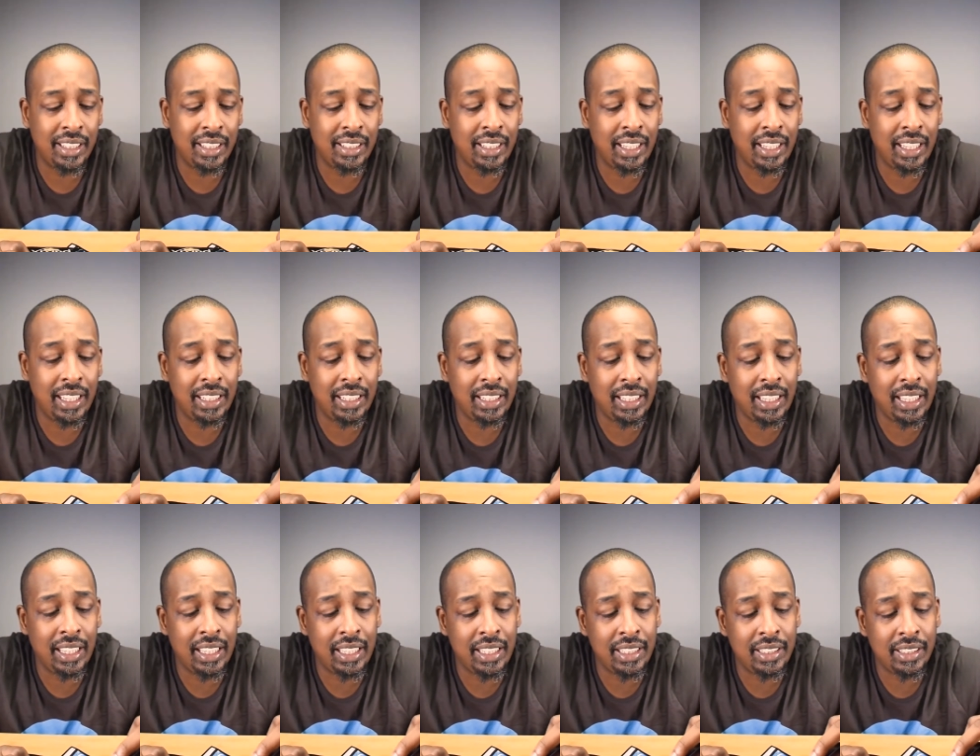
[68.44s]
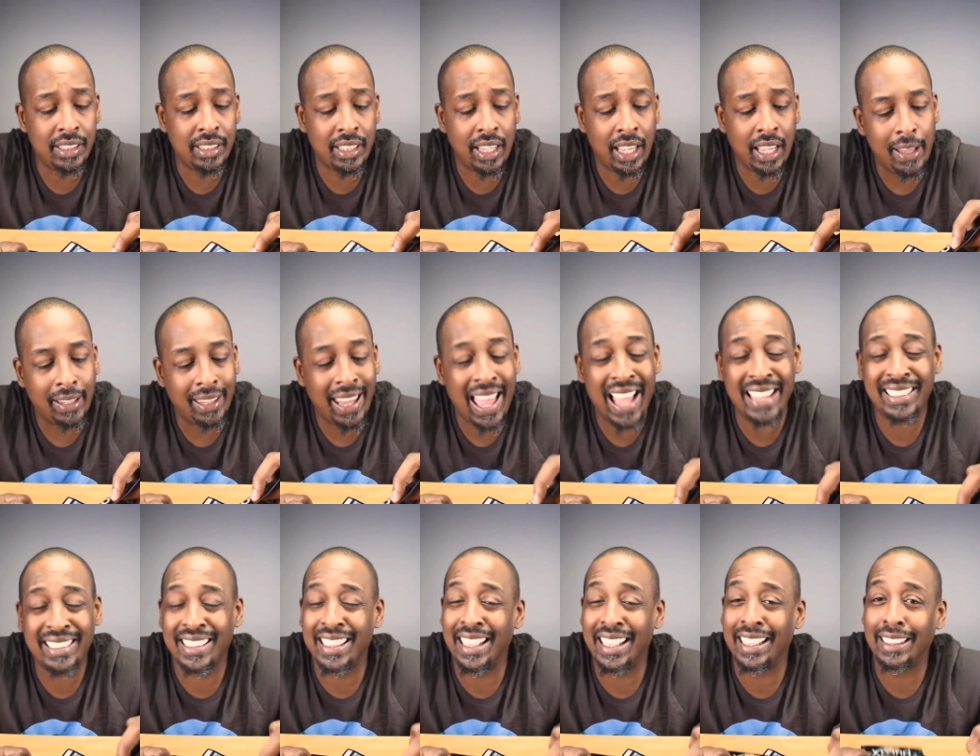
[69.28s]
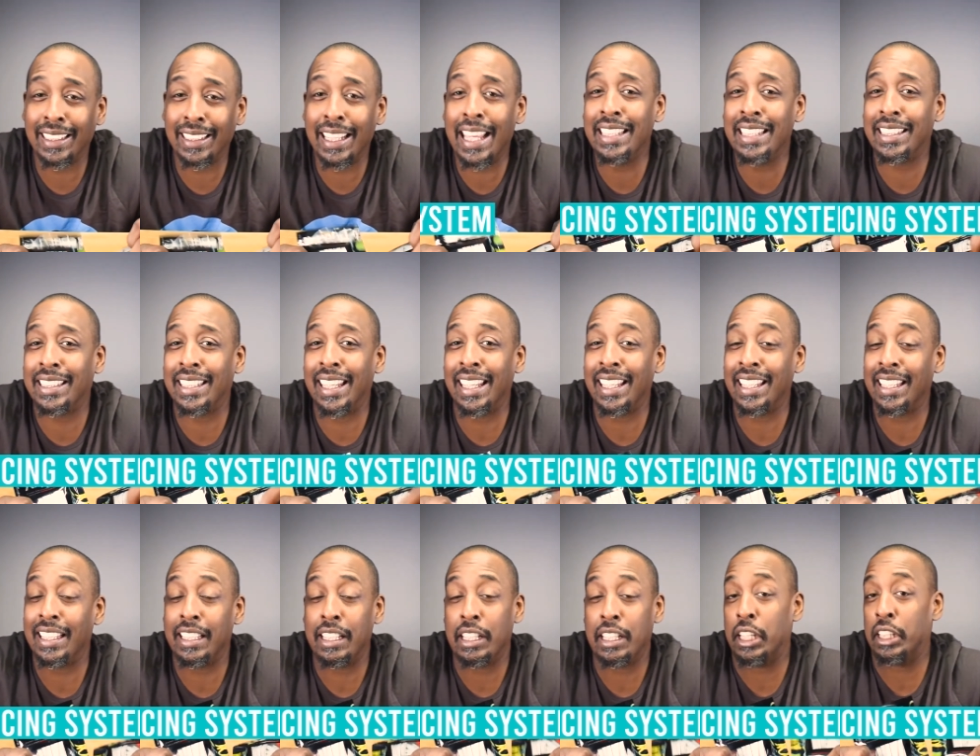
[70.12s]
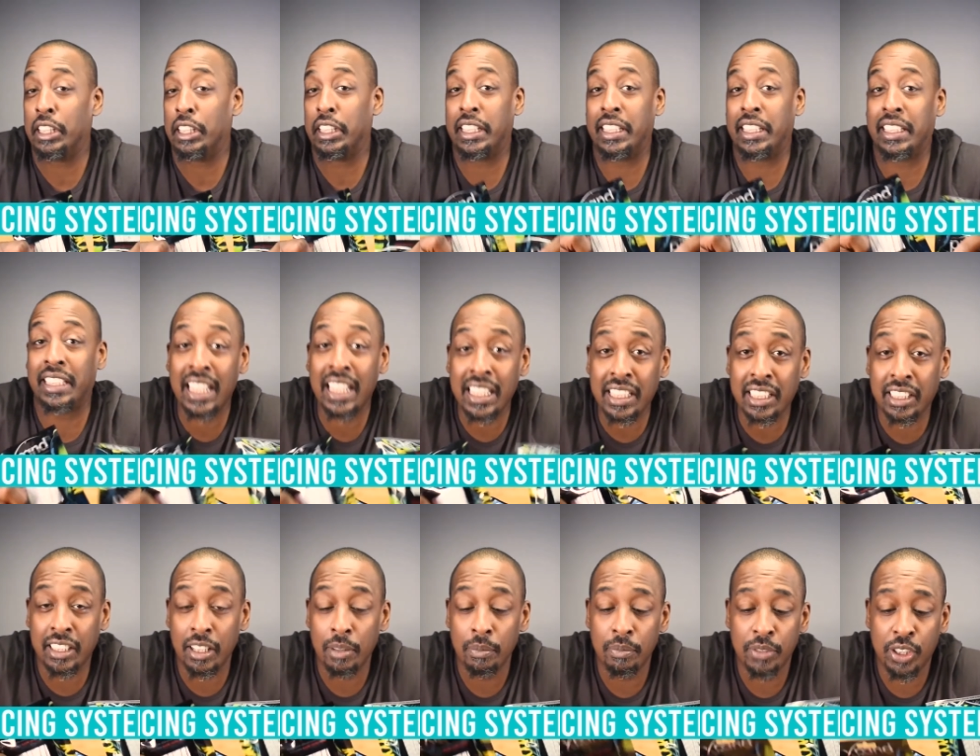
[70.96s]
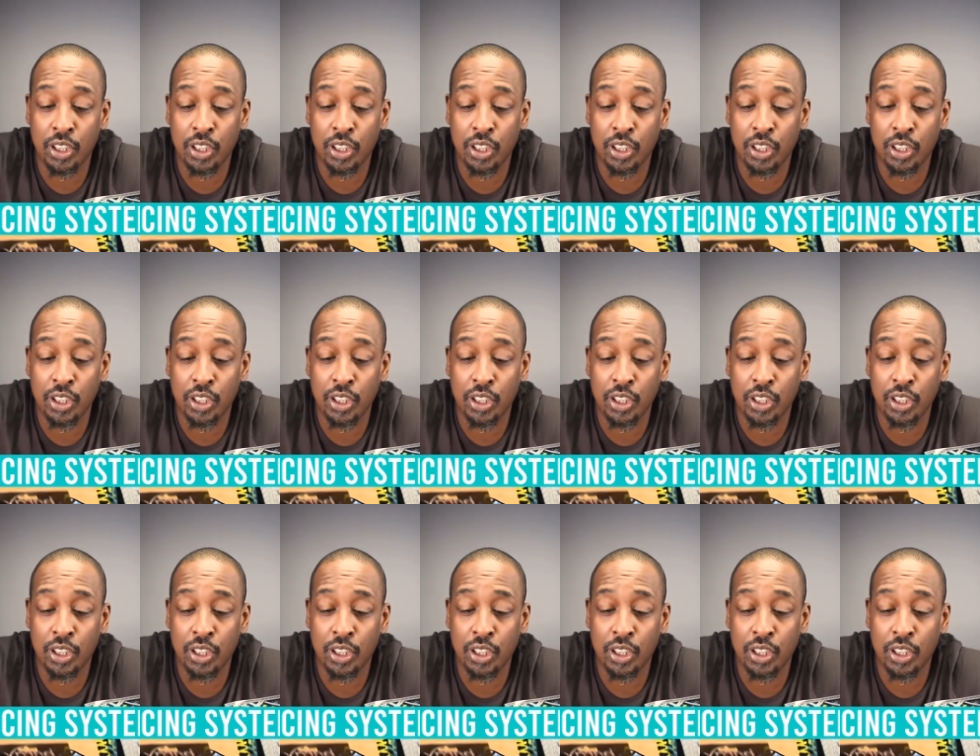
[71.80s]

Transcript: and it is elastic lacing system.